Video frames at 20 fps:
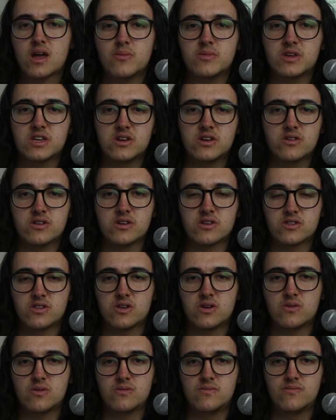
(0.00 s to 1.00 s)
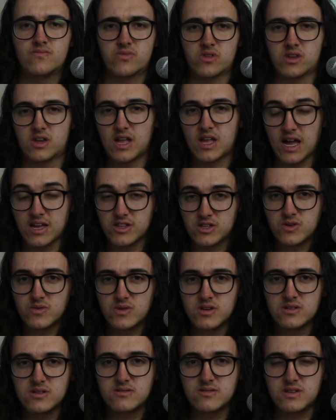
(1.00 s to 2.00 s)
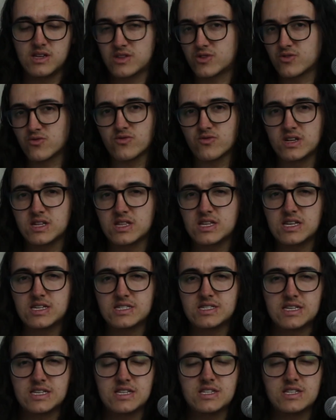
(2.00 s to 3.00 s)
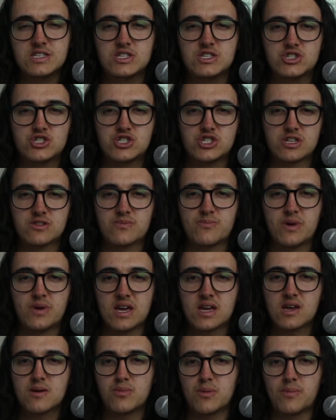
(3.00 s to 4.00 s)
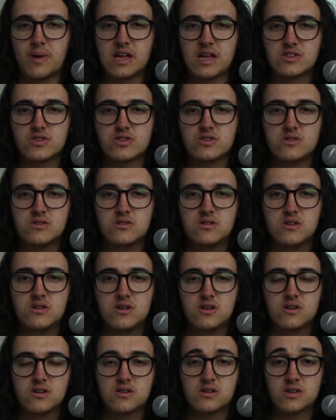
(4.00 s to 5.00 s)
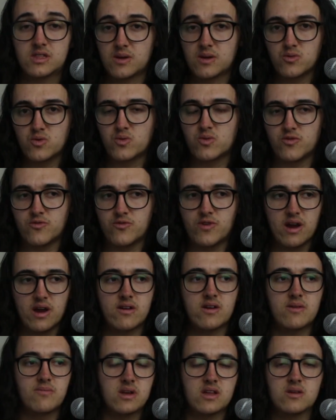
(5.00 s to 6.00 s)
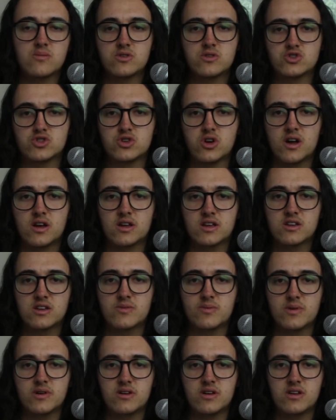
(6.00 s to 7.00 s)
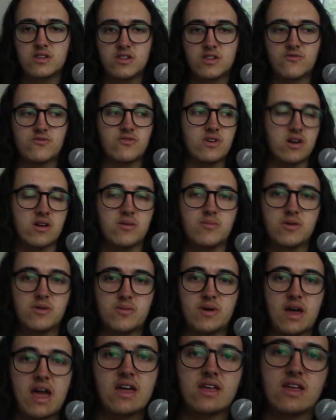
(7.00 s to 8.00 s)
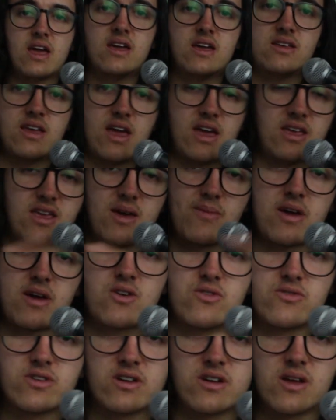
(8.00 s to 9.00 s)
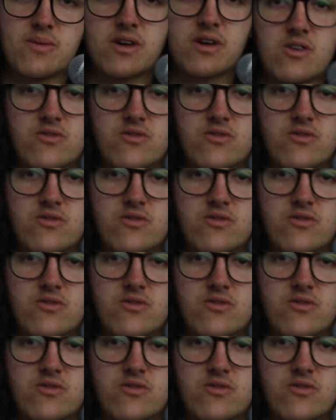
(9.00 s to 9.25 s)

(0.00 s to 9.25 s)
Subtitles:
got me curious though. Could I do it? Is it really as easy as just pick up a pencil? Could someone with very minimal drawing experience and very minimal— Hey, get back over here, get back